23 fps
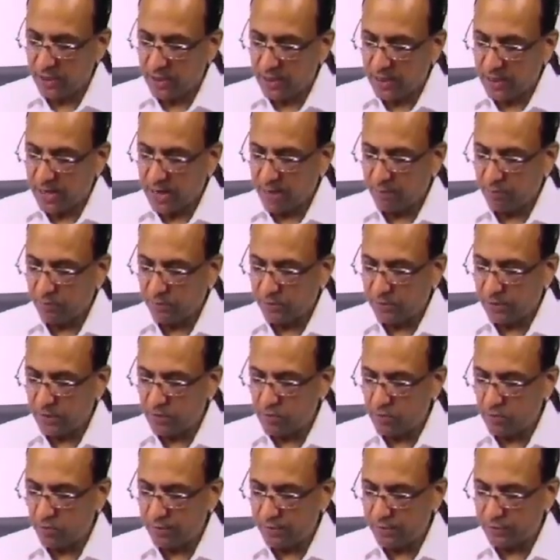abducent
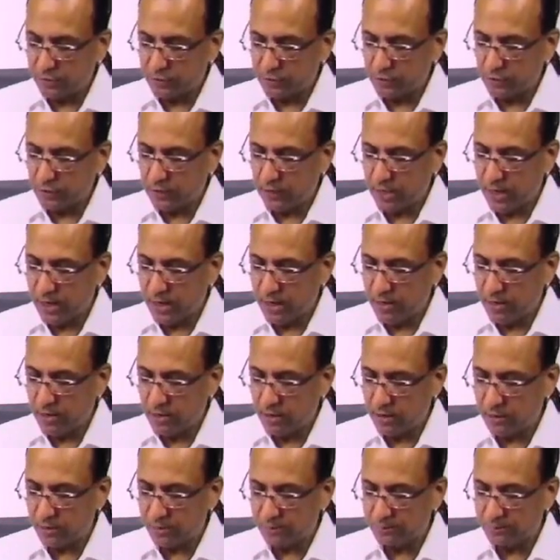nucleus, and you